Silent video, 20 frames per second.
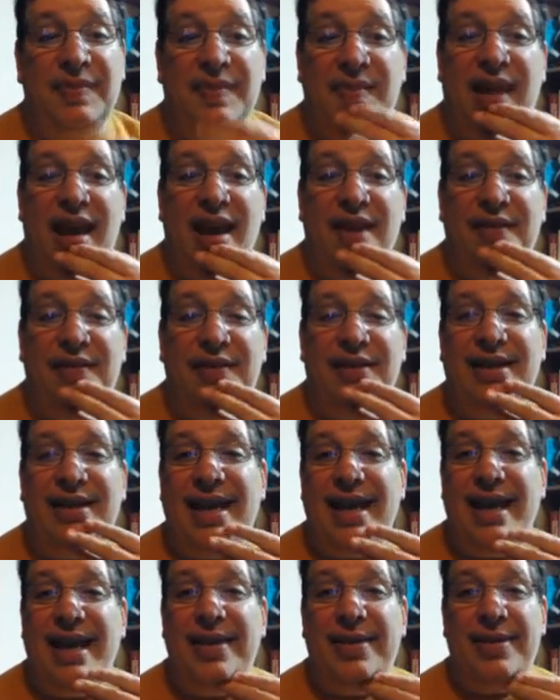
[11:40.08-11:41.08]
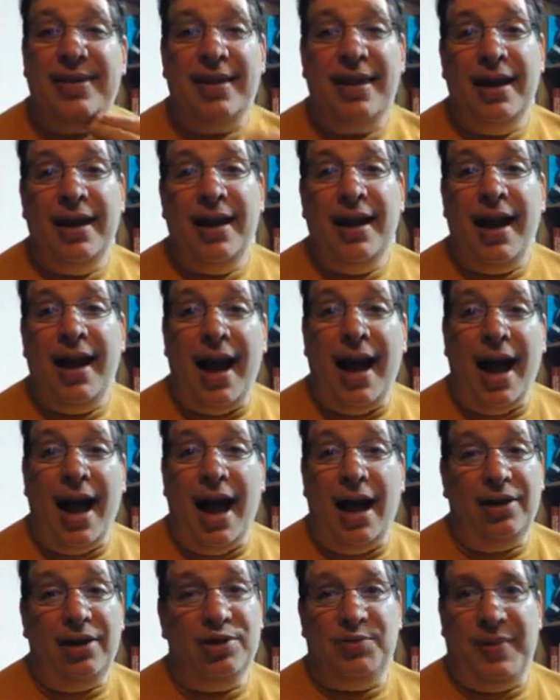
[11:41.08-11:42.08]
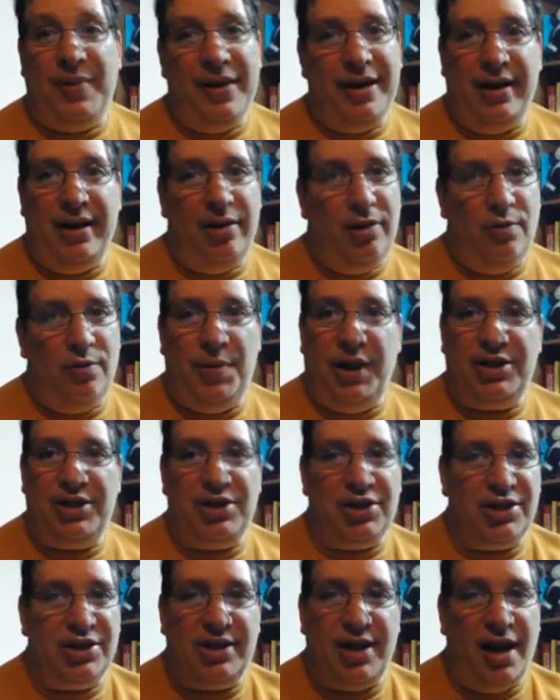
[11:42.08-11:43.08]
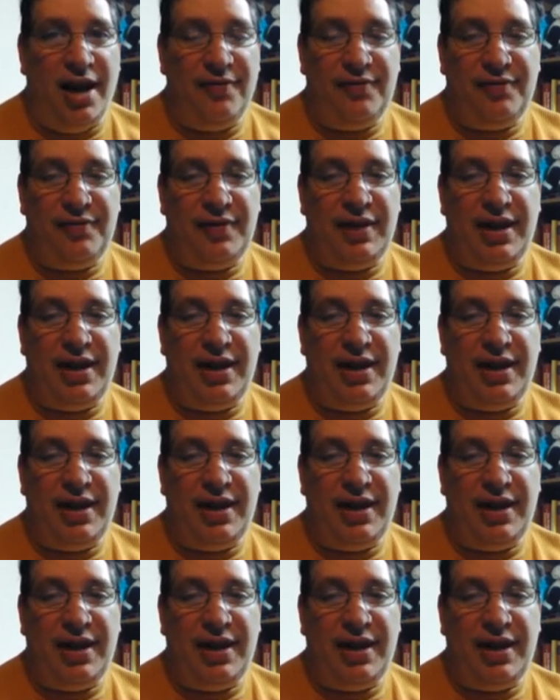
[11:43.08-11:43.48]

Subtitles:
David Keith, who's been in a whole bunch of stuff,